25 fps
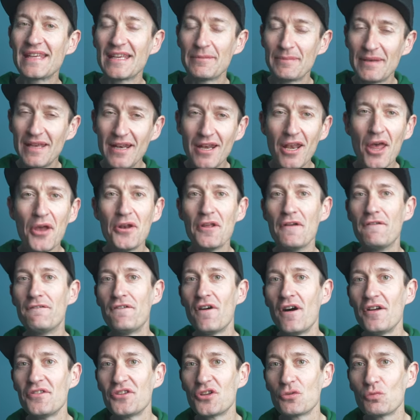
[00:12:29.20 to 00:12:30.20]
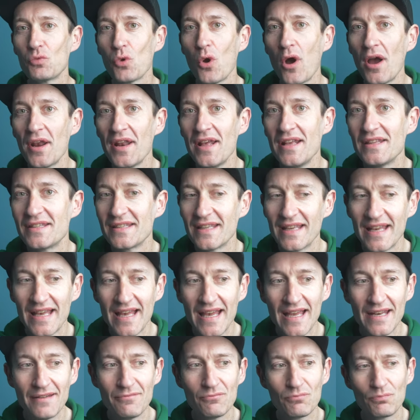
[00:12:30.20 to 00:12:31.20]
it'd be a load of fun to ride it
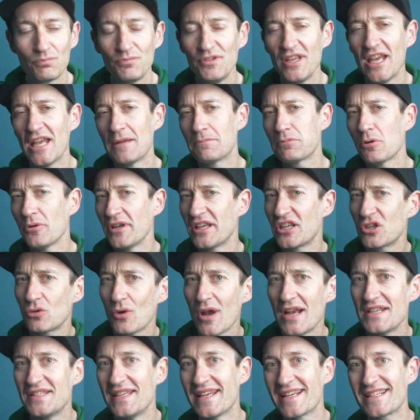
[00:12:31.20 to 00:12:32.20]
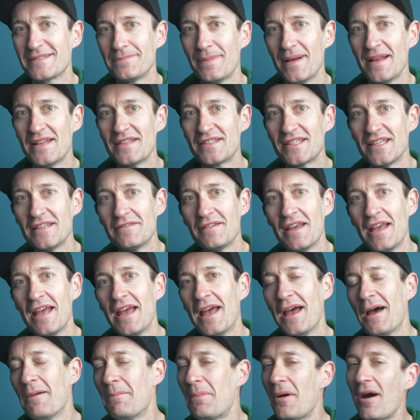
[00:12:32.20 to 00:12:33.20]
and yeah, probably crazy expensive,
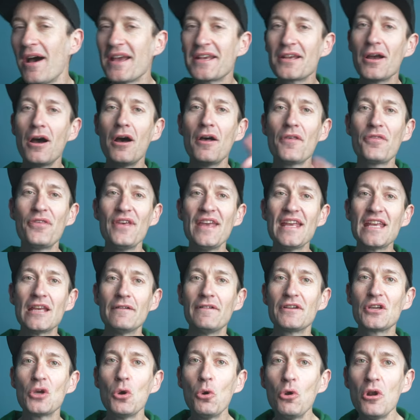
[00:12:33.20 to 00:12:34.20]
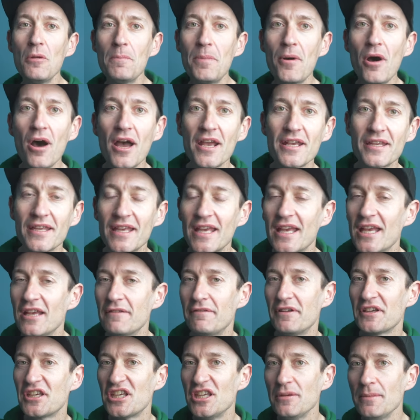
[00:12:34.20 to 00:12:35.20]
but I can't think of a cooler bike
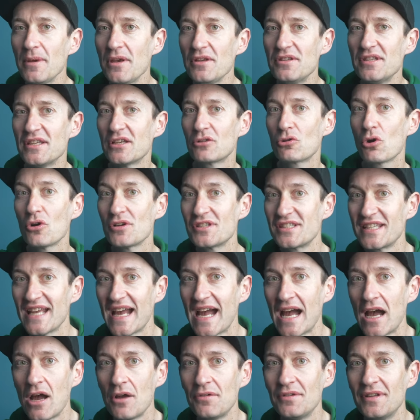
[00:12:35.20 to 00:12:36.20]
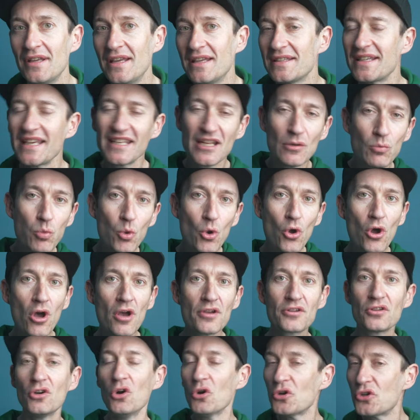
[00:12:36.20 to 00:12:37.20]
for commuting across town, get to
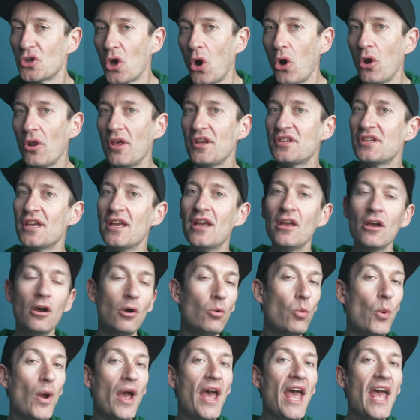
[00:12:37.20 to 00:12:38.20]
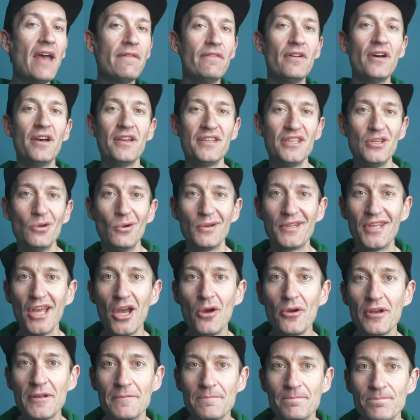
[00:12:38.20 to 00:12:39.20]
work or college or wherever you're
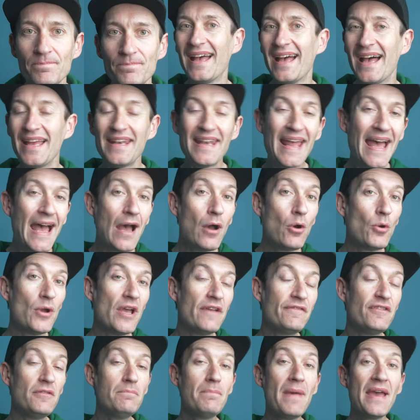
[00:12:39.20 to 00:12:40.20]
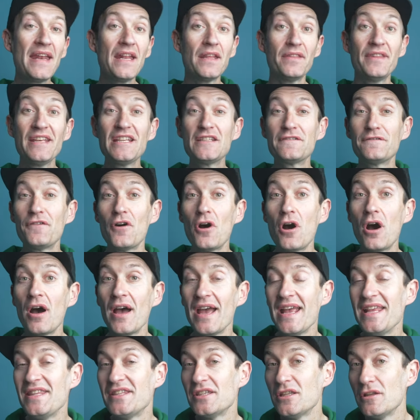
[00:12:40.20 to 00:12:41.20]
going. And now, if you made it this far
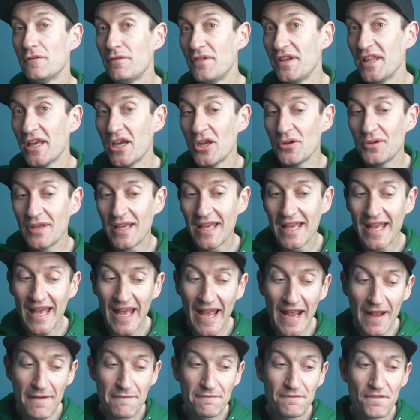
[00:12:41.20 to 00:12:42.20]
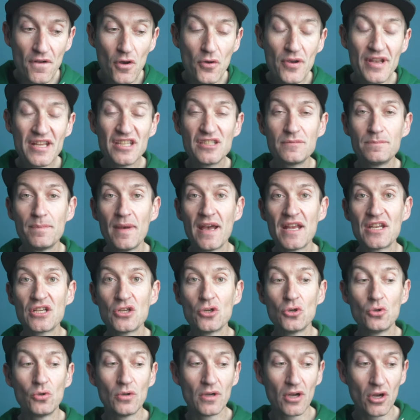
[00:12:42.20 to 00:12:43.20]
into the video, a very
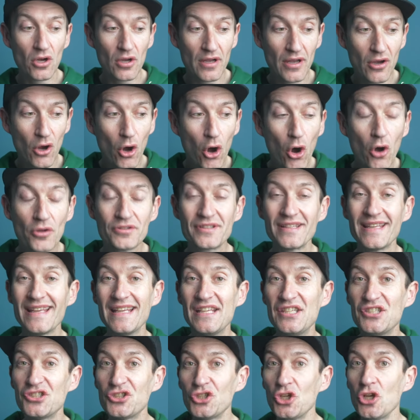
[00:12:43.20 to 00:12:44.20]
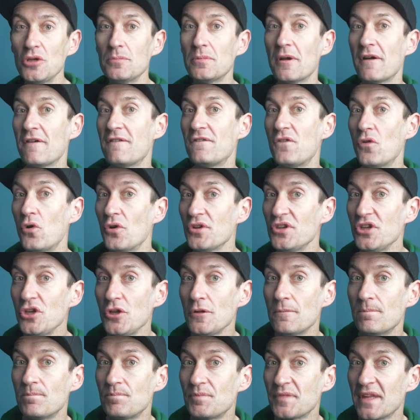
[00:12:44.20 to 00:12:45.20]
special hot scoop for
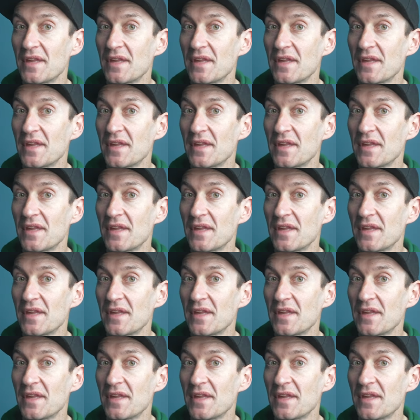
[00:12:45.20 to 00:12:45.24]
you.